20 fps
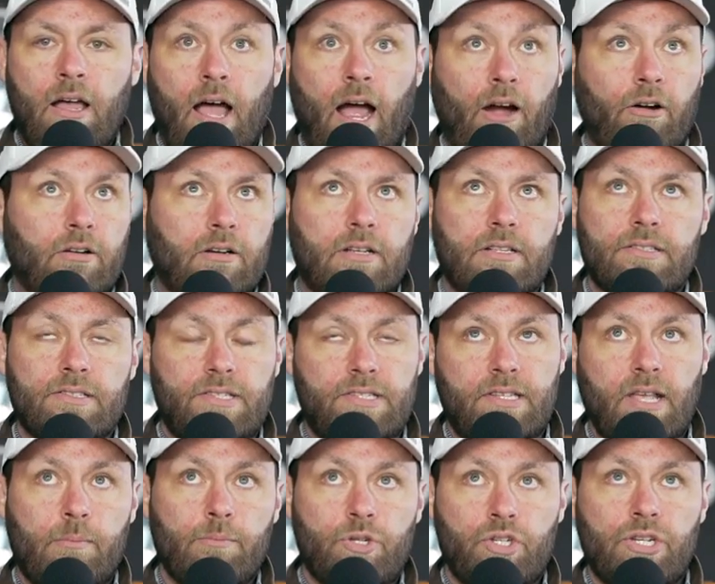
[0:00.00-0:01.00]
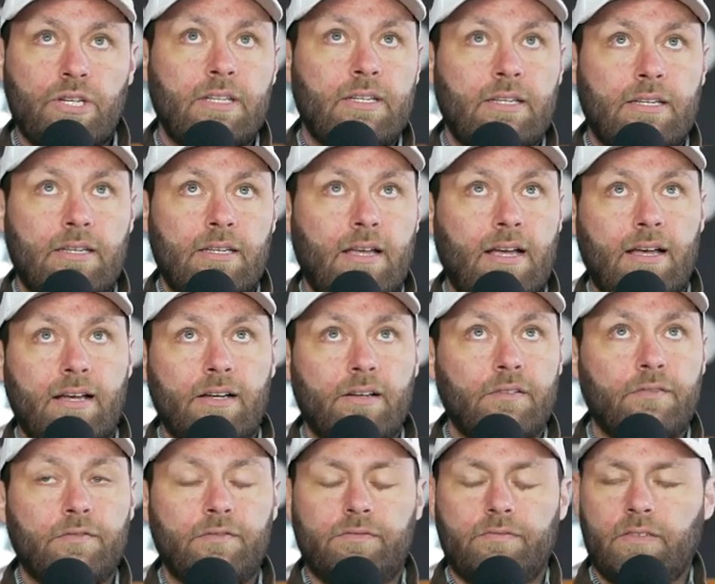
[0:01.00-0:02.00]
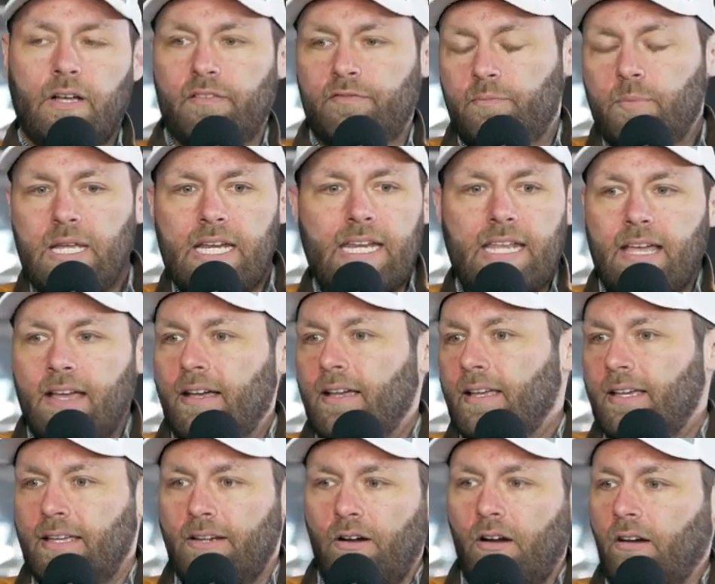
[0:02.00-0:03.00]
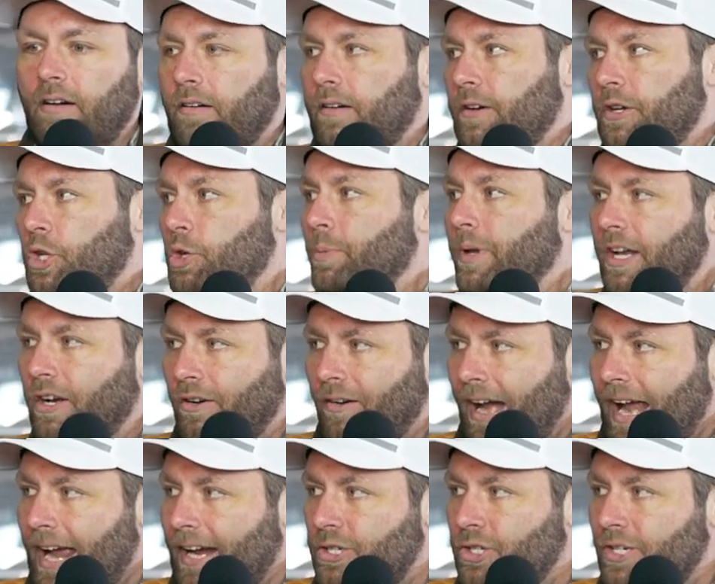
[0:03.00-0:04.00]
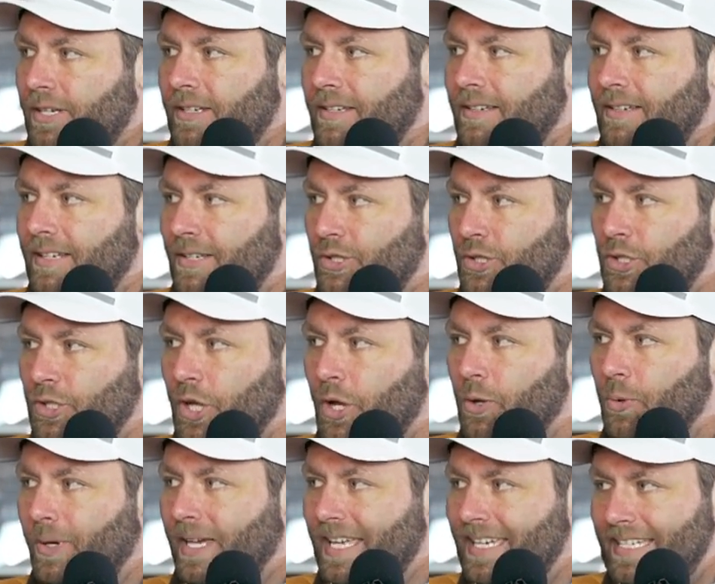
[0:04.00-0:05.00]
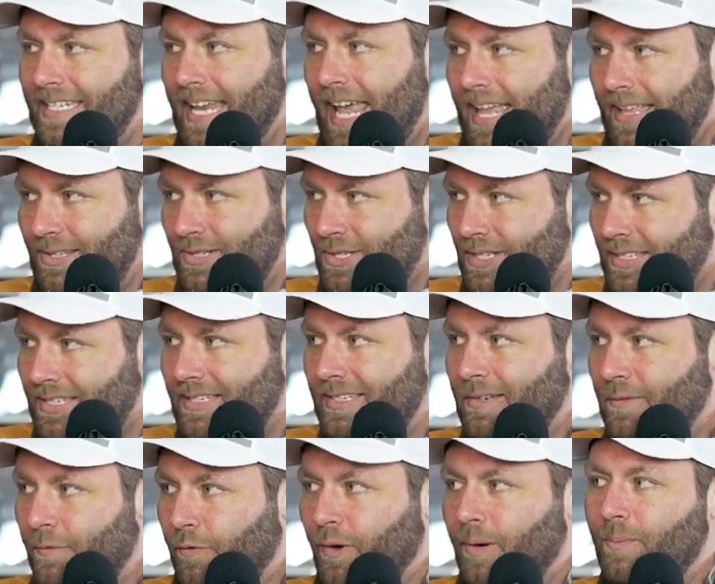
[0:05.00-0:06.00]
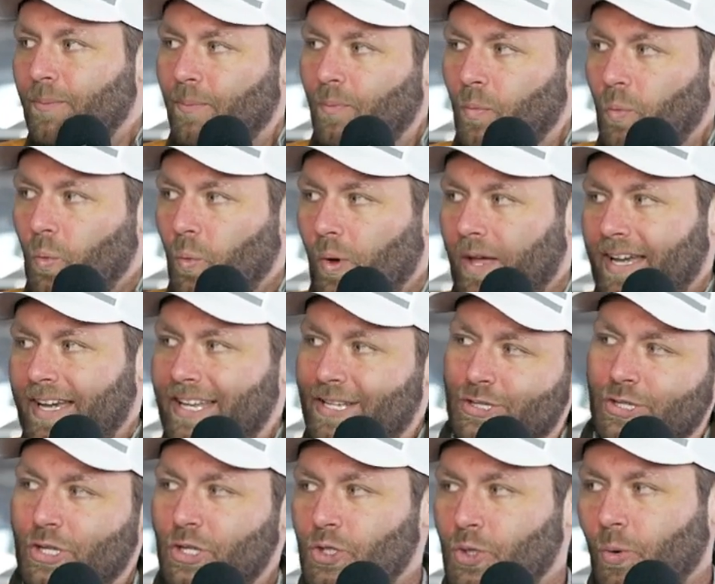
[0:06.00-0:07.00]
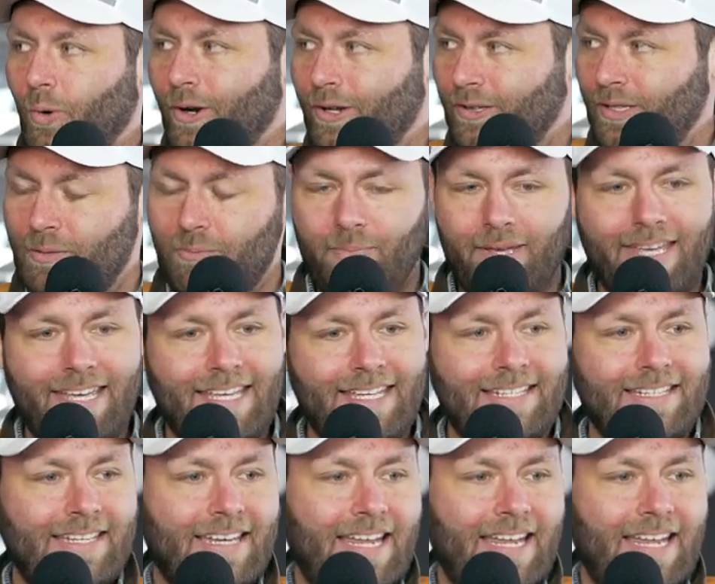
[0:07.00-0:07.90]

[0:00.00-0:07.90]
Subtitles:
our consumption of media and our human interaction is so condensed from what it has historically been,